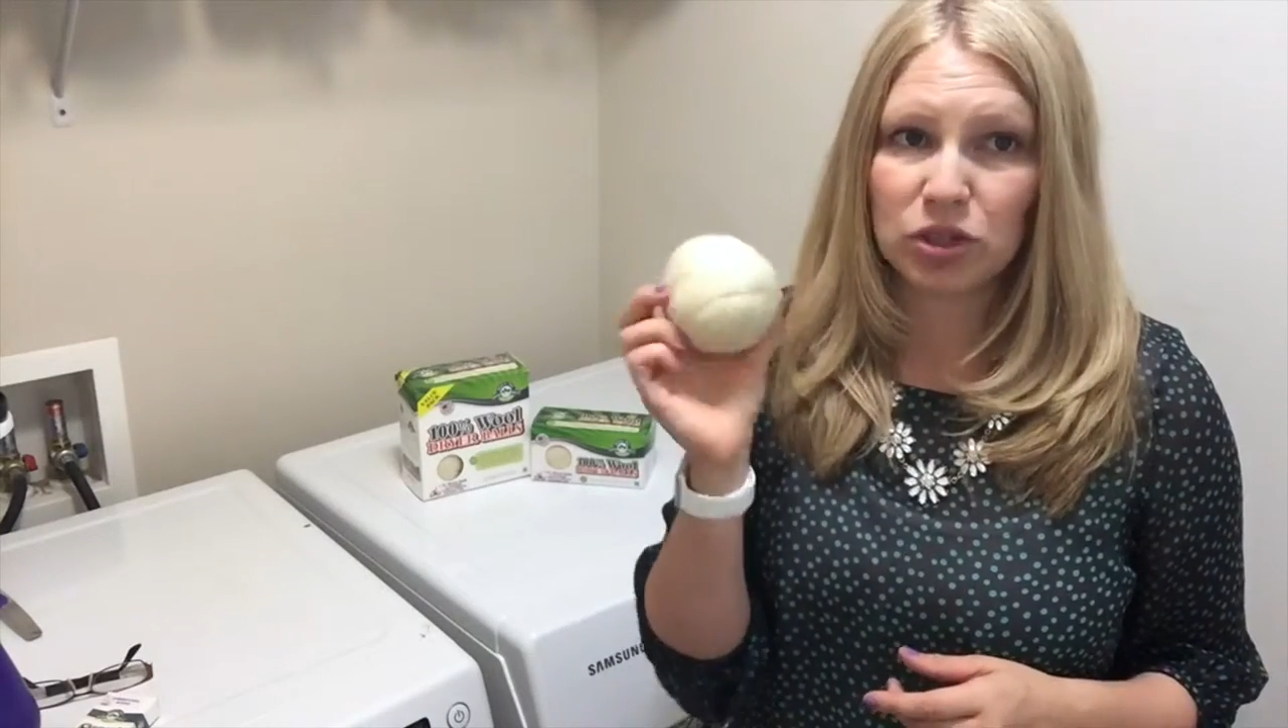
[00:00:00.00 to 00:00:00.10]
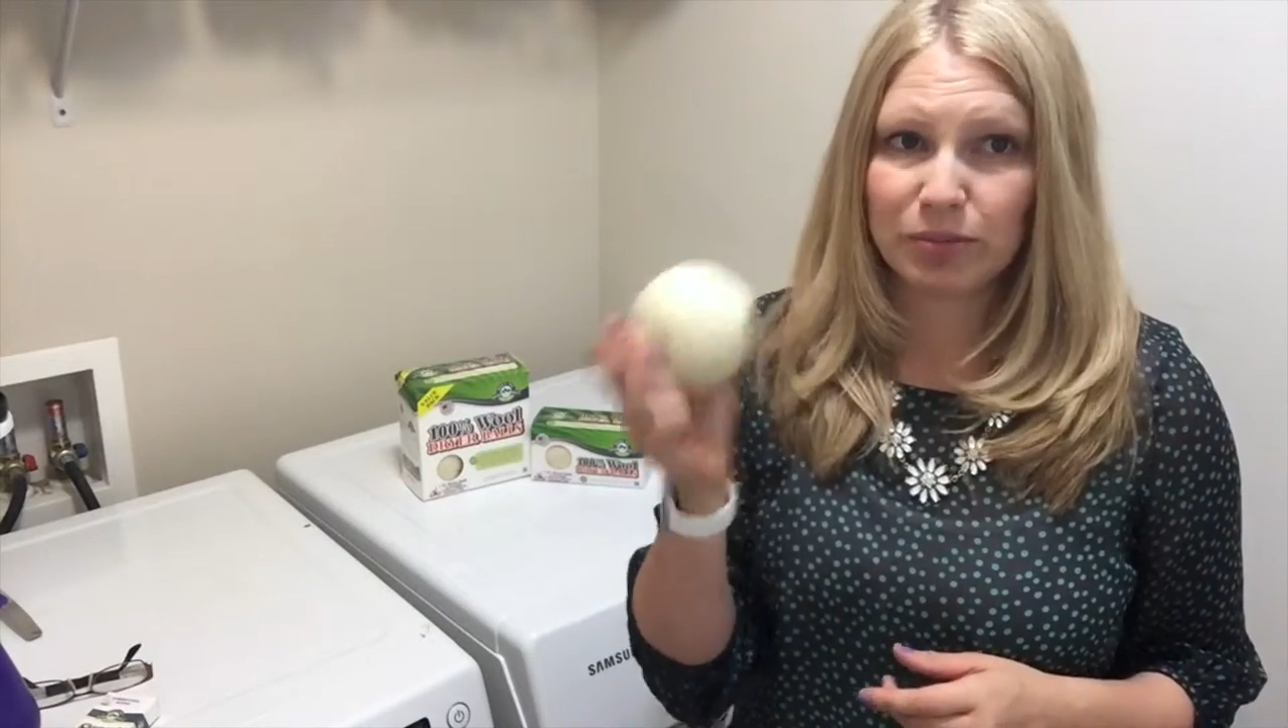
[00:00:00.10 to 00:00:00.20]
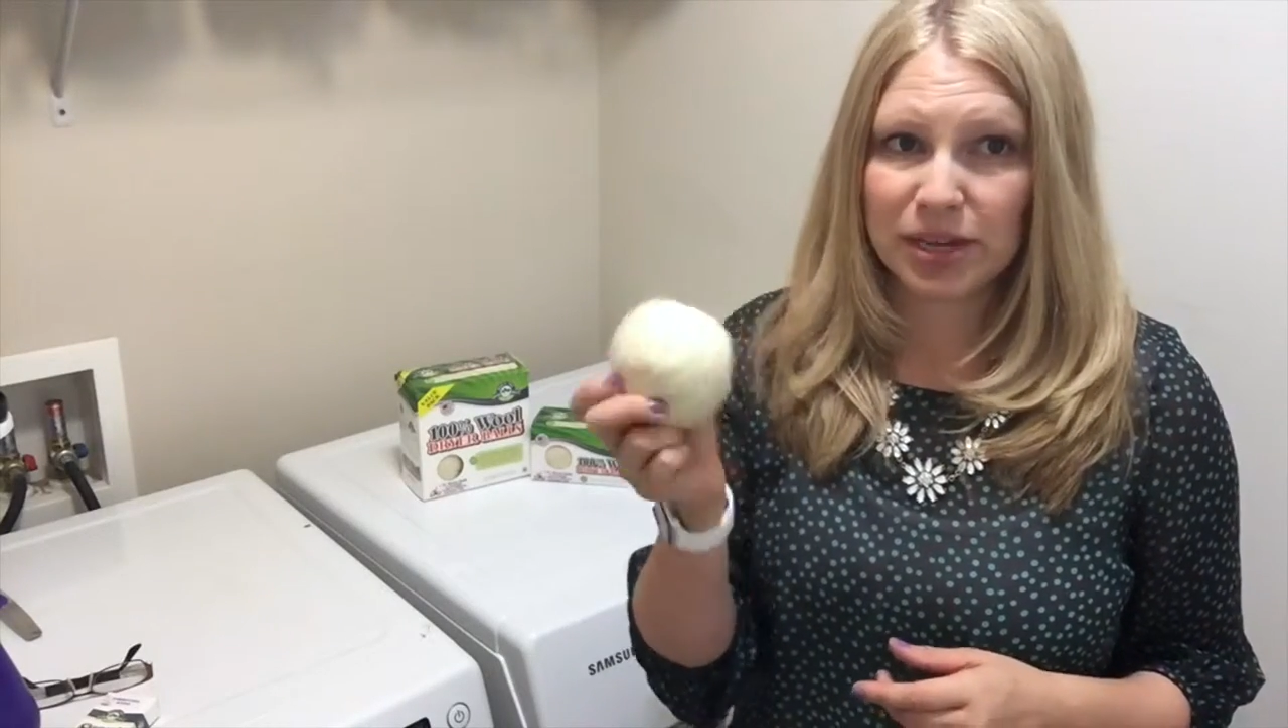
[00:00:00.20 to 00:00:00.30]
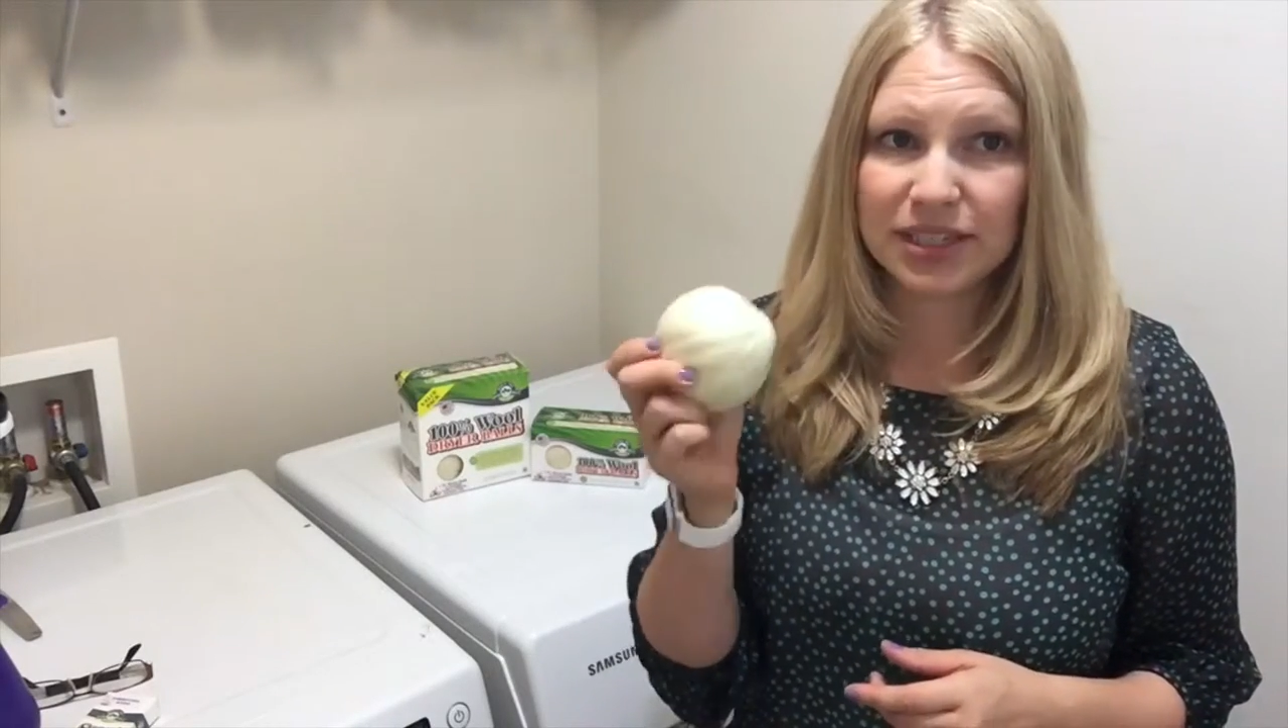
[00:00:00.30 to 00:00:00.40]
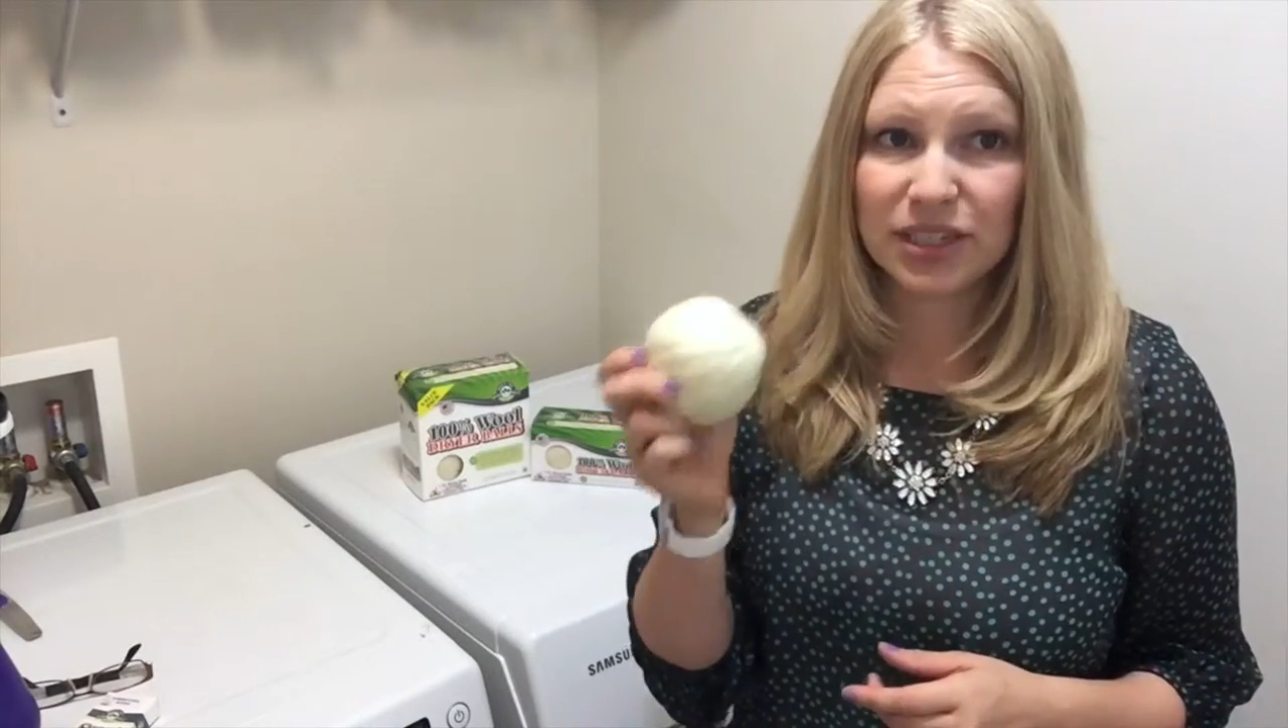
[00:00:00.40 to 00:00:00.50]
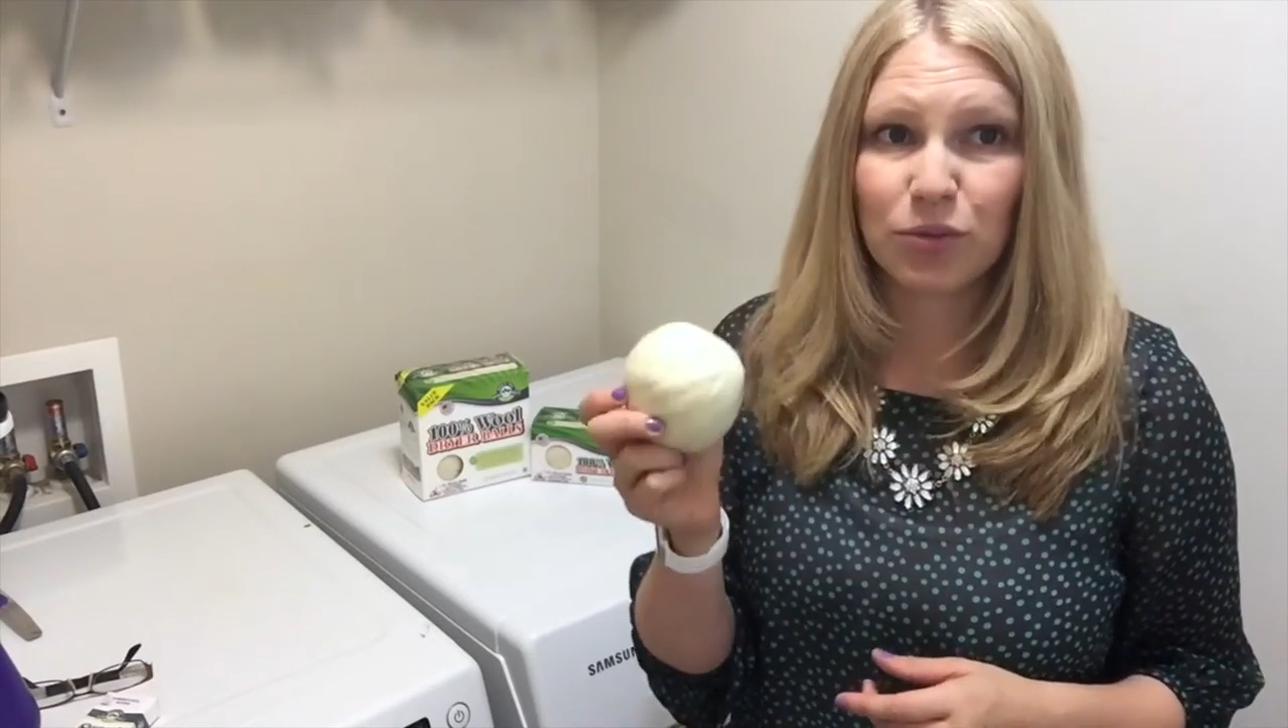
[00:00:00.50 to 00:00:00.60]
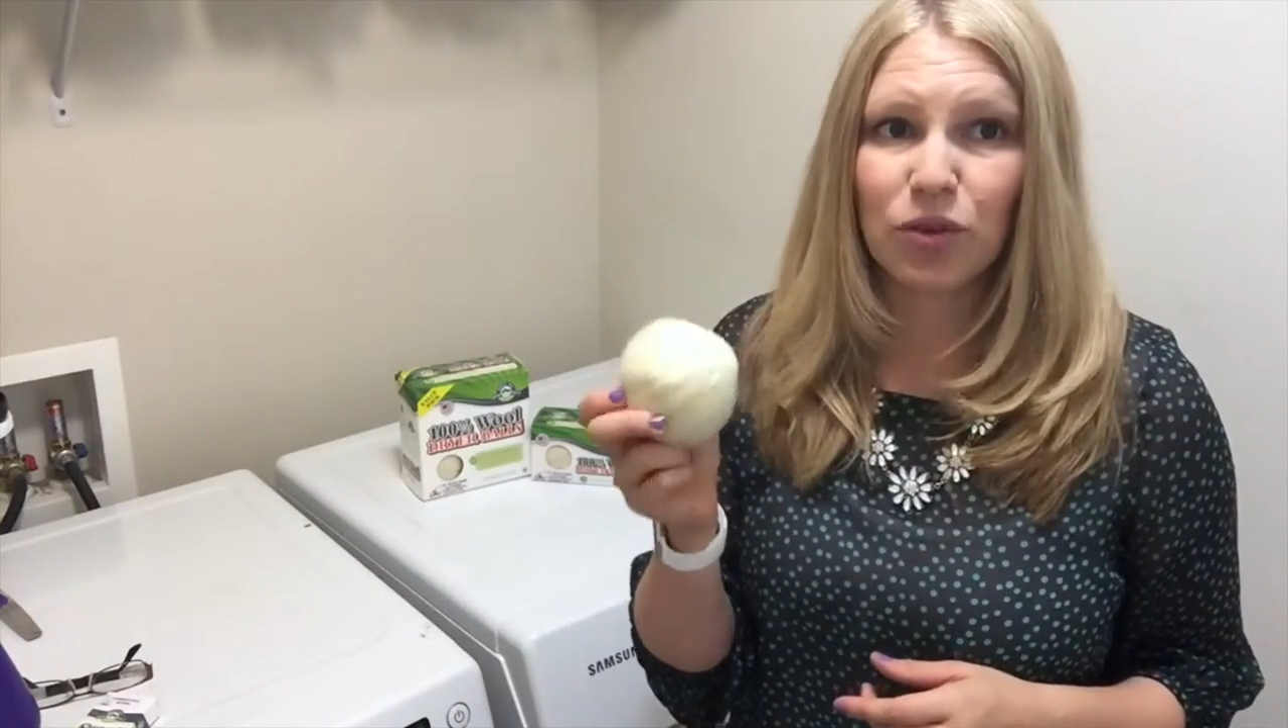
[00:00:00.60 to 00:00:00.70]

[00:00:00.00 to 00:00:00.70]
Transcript: domestic